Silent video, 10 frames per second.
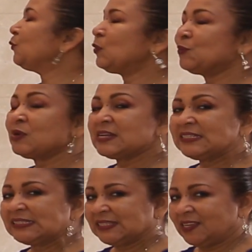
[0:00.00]
We really
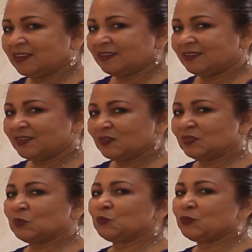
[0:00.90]
see
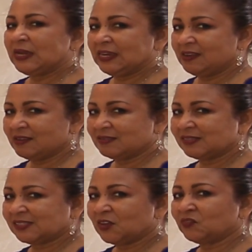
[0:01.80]
the
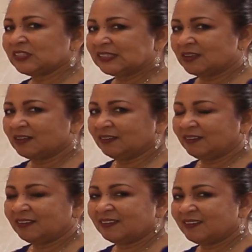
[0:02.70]
radiance of the sun
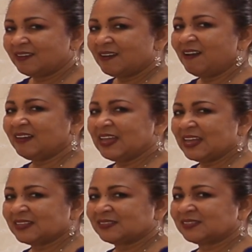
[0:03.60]

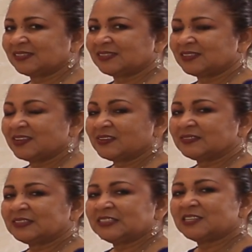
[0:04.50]
against
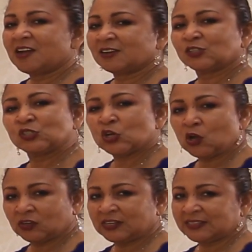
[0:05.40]
the dark
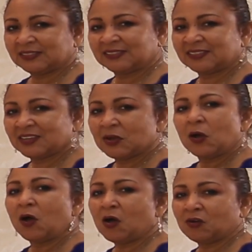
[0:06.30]
chocolate
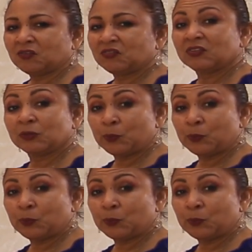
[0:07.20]
of the